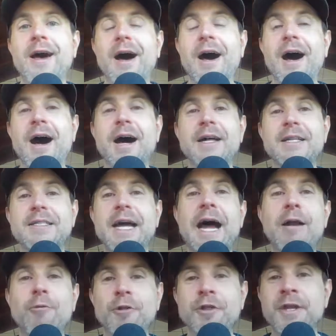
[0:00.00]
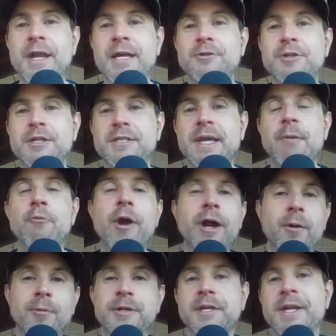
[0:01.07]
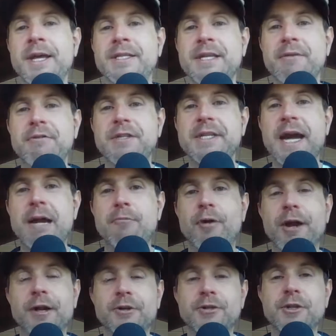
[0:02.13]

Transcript: tied with the Knicks with the same record, but the Knicks have the tiebreaker.